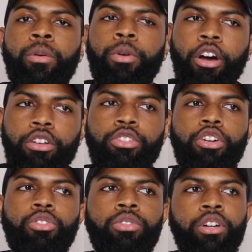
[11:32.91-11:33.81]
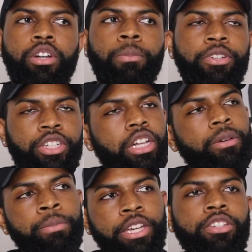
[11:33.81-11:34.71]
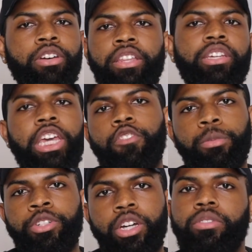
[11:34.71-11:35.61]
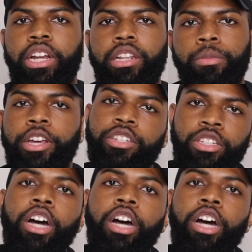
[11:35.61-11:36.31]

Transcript: But also Michelle a beast, so I think even Michelle was in that elimination,